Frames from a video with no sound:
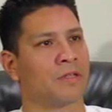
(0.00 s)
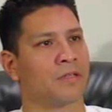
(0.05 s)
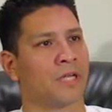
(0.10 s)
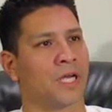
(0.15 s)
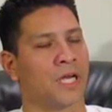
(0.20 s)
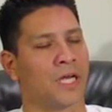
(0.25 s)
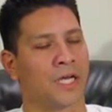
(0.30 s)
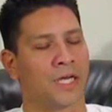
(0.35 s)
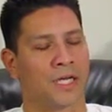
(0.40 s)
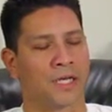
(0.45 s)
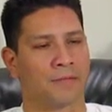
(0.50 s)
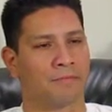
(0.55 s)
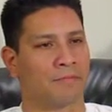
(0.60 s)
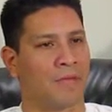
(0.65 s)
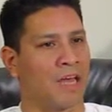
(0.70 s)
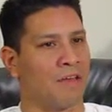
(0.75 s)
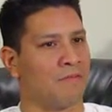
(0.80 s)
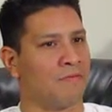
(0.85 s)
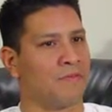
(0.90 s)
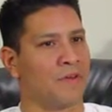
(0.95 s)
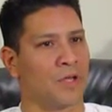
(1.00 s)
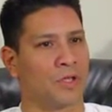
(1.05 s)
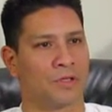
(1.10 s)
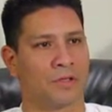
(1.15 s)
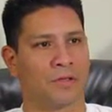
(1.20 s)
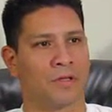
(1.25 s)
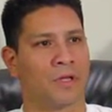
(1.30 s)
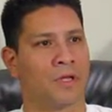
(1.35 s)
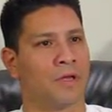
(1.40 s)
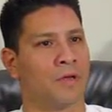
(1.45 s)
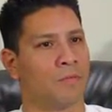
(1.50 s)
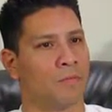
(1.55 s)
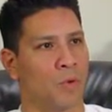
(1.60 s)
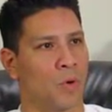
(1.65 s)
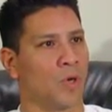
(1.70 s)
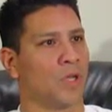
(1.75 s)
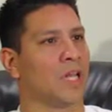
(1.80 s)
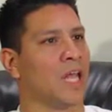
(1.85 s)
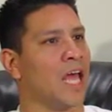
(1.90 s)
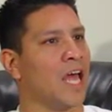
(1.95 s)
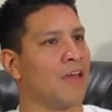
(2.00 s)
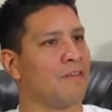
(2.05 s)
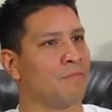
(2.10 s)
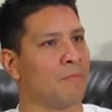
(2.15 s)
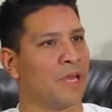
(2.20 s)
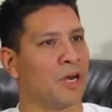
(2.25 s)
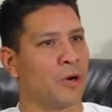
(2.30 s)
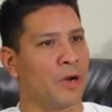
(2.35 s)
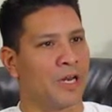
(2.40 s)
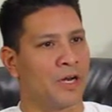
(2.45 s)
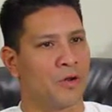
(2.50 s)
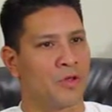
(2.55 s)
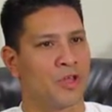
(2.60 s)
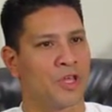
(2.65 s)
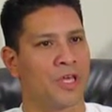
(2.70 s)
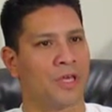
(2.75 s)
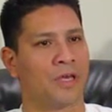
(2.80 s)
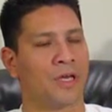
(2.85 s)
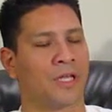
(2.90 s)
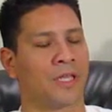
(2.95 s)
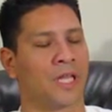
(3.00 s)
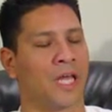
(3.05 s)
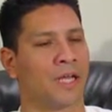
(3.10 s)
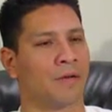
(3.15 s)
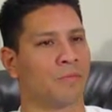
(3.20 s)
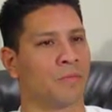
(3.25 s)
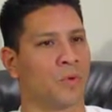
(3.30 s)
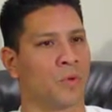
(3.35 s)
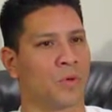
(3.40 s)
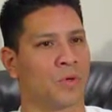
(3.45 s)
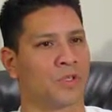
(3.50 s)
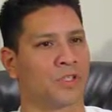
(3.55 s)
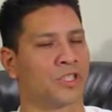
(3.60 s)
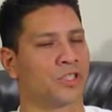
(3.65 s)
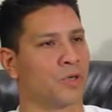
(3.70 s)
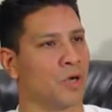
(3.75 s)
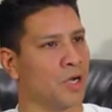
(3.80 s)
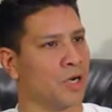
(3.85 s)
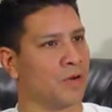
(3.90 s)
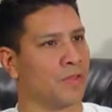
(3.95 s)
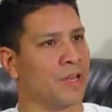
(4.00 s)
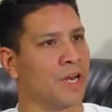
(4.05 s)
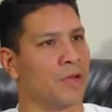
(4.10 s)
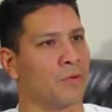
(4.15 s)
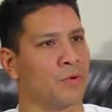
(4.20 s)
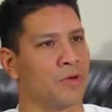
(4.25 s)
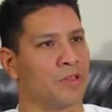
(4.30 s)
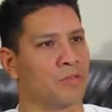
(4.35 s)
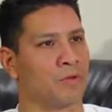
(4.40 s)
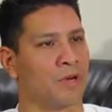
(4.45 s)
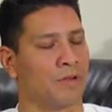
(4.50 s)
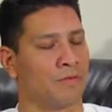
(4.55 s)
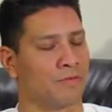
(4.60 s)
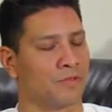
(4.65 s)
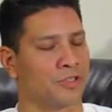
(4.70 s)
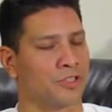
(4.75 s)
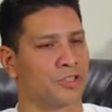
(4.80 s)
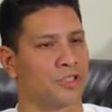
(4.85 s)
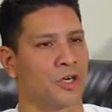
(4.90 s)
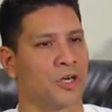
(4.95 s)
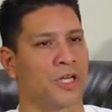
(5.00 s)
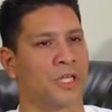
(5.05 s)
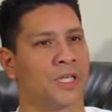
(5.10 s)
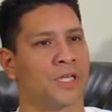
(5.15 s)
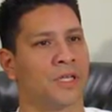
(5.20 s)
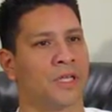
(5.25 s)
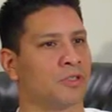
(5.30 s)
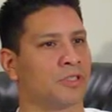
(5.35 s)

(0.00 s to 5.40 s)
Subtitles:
I felt more alive, better energy, a lot more stronger than I was when I first started.